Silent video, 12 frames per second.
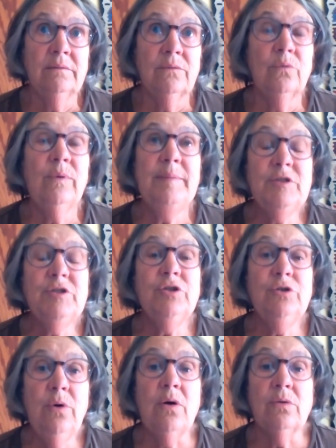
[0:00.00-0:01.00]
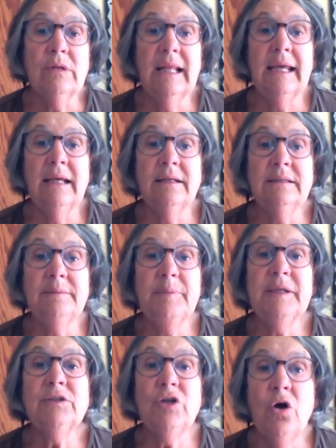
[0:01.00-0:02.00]
women do own land,
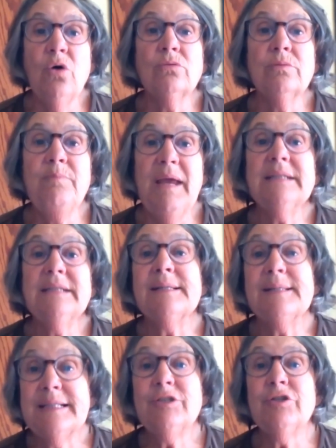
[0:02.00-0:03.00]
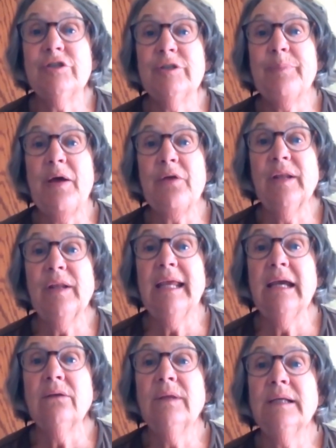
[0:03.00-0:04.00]
but don't make decisions about the land.